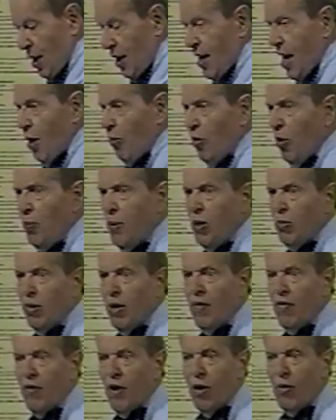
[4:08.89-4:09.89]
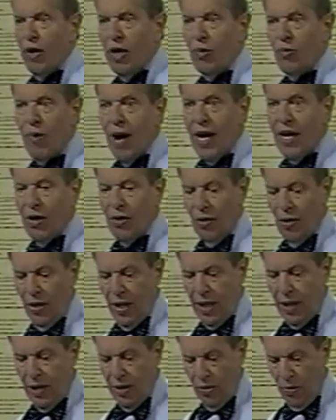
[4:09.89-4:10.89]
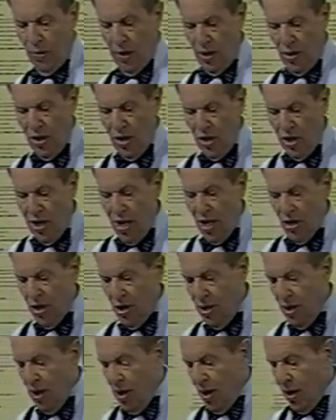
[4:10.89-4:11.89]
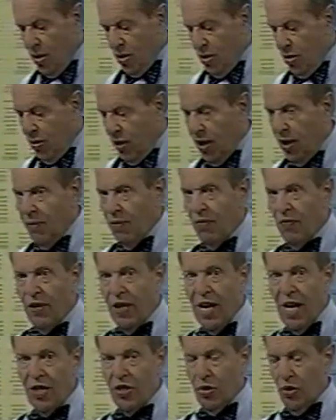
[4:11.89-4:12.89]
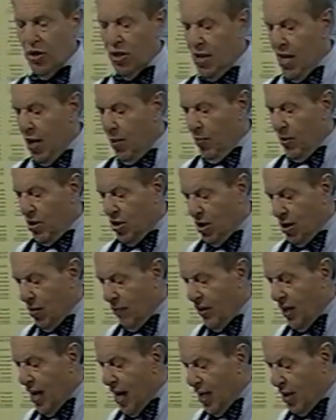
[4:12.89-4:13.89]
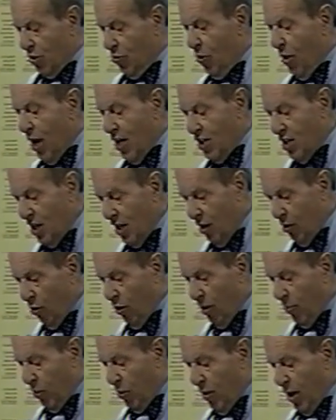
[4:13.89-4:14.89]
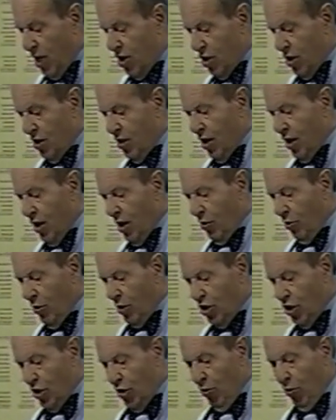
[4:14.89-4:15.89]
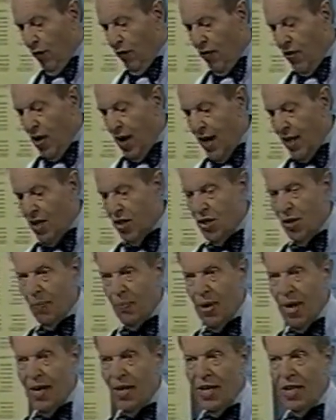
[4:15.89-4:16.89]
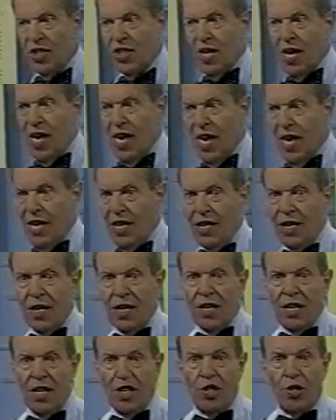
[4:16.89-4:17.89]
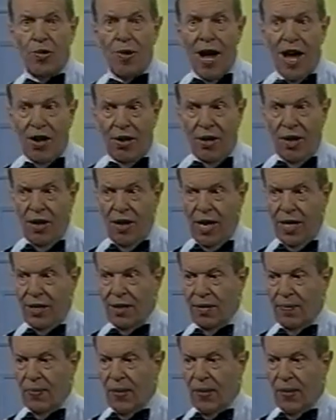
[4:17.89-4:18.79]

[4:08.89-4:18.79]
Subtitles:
Now, we'll be referring regularly during this session to the financial statements of the XYZ Corporation, which you will find as Appendix A in your outline.